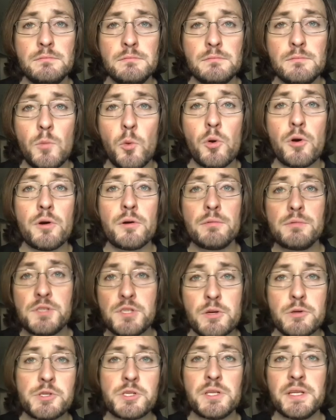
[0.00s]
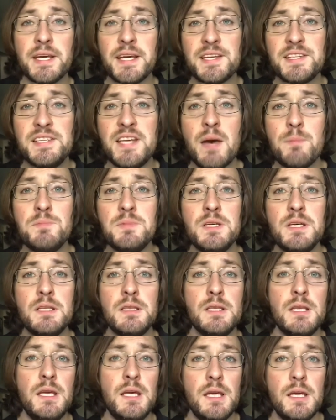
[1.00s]
more socially accepted,
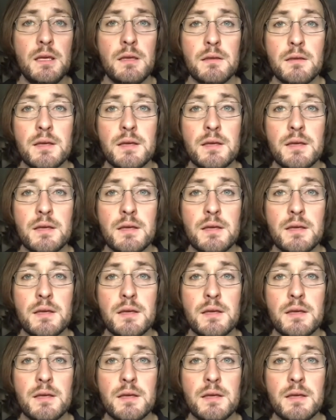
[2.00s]
the